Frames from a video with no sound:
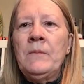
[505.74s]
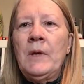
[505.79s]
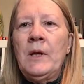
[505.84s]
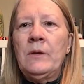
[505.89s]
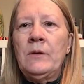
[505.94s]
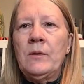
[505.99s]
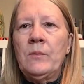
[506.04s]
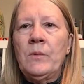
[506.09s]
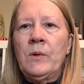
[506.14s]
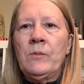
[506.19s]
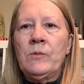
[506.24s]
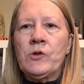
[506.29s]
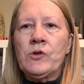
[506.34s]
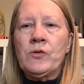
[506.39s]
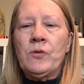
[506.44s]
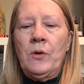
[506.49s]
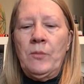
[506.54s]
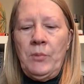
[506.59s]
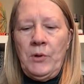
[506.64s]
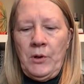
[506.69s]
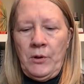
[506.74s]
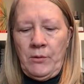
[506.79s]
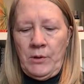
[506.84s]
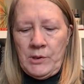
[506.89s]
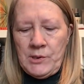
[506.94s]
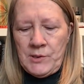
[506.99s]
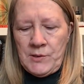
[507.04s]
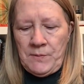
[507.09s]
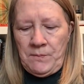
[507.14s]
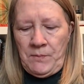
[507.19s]
and then we would show our
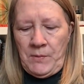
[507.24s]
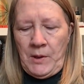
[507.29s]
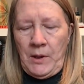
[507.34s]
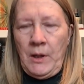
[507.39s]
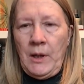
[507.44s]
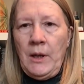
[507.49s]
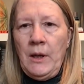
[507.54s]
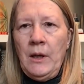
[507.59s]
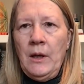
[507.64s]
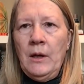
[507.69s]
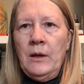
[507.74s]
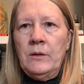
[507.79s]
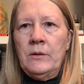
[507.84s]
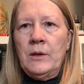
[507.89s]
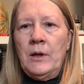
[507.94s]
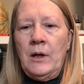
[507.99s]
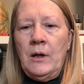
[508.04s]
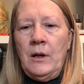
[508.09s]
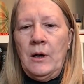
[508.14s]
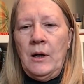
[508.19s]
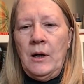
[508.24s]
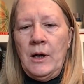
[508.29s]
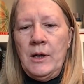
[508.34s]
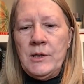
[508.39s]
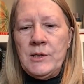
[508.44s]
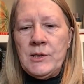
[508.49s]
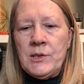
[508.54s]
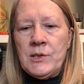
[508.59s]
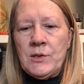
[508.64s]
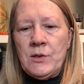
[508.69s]
progress. And I
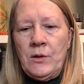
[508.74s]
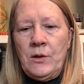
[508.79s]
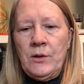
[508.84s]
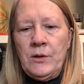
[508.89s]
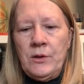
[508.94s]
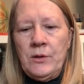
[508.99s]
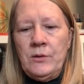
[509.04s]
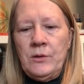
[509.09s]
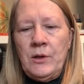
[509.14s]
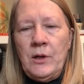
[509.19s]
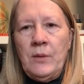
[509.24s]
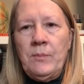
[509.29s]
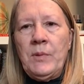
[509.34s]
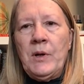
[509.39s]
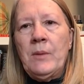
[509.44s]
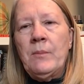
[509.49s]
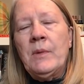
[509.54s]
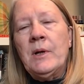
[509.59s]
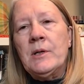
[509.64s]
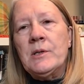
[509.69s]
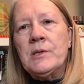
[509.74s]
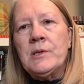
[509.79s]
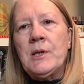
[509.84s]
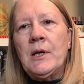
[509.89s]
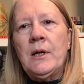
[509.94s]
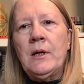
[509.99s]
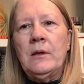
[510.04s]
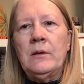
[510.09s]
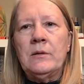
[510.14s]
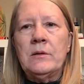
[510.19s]
started up on my
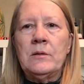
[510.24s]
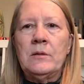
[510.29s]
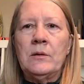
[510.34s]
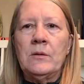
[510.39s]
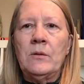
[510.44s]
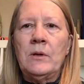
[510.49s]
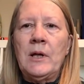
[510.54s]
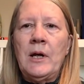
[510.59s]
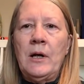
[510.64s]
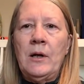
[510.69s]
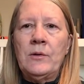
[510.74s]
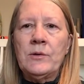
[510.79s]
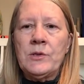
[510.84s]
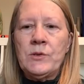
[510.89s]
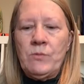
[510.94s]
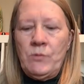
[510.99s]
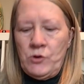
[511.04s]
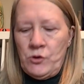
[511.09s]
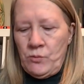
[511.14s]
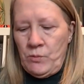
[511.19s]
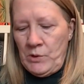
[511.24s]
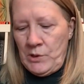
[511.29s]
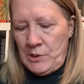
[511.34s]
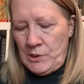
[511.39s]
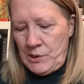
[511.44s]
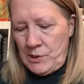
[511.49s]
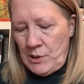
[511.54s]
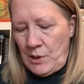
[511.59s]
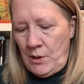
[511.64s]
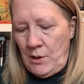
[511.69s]
second little house, which
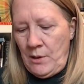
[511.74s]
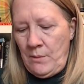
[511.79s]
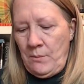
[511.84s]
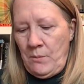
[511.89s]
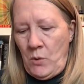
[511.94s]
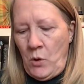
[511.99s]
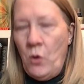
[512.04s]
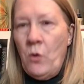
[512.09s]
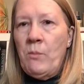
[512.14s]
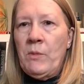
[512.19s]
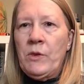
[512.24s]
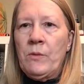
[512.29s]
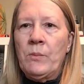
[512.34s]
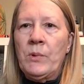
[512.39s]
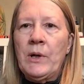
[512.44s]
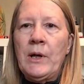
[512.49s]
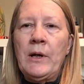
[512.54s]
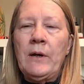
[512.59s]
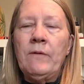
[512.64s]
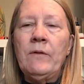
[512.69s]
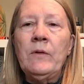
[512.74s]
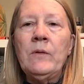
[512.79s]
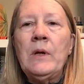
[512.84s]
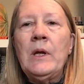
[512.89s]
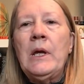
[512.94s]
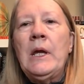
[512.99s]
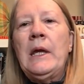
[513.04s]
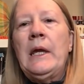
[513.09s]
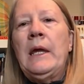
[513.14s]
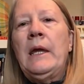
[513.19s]
was Home of the Brave,
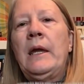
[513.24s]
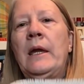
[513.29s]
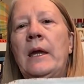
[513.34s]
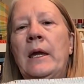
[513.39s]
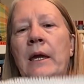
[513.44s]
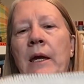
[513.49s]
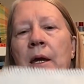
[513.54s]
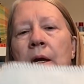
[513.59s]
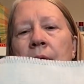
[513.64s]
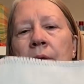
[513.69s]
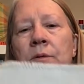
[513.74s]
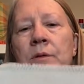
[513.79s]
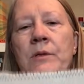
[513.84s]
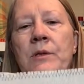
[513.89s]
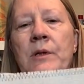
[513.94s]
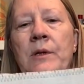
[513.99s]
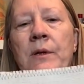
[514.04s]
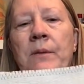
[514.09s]
and